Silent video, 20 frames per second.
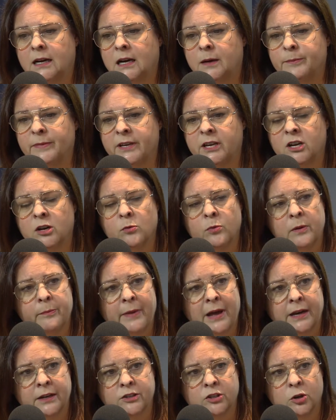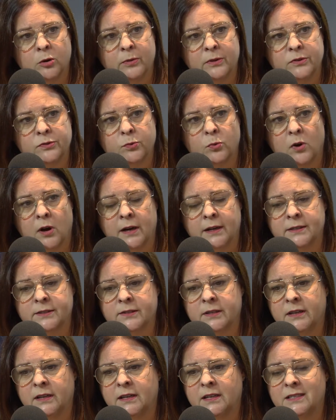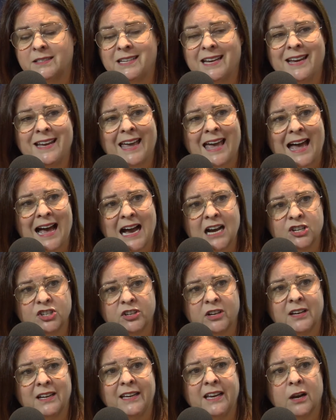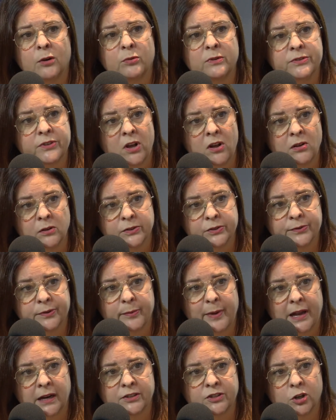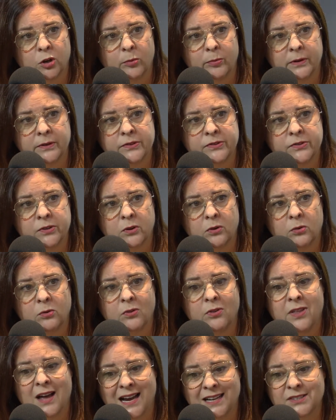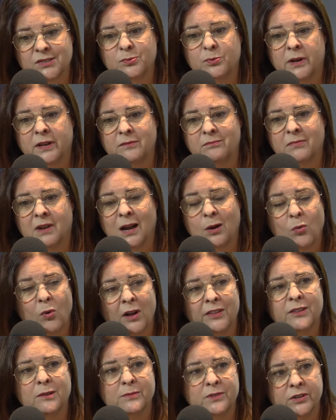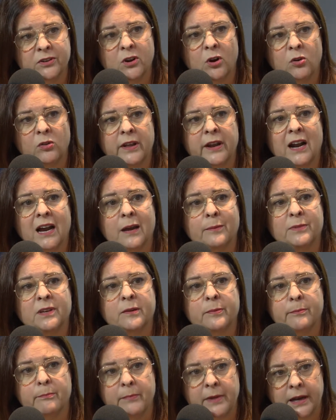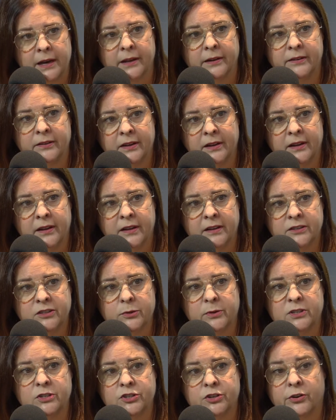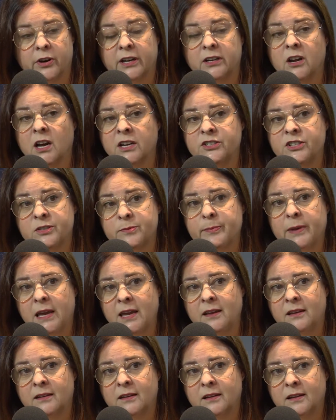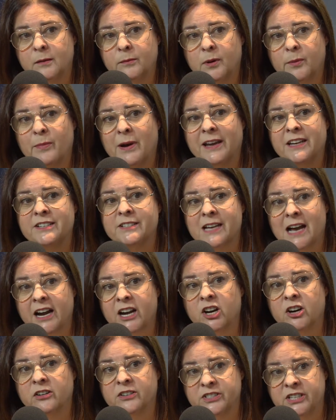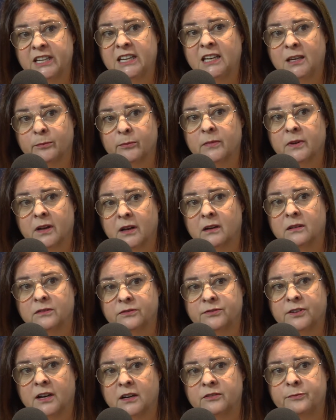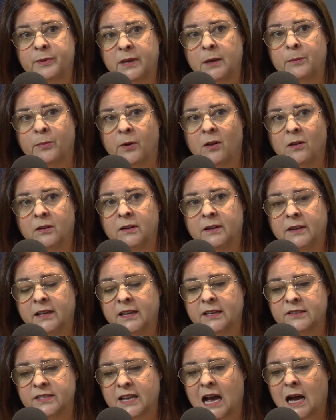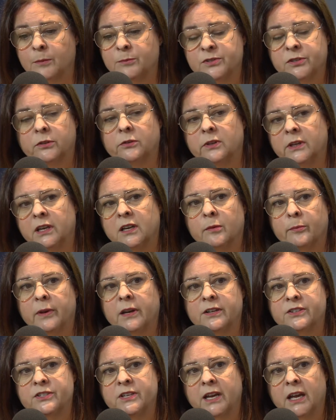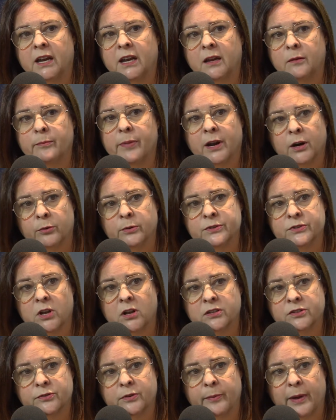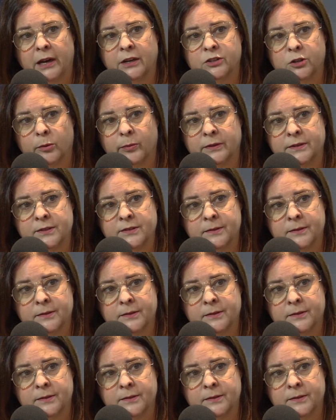hear what Manitobans want, take action and get results for Manitobans. So that's what I want them to know, that I am committed to ensuring, not just me, but my entire team of people is absolutely committed to getting better results for Manitobans.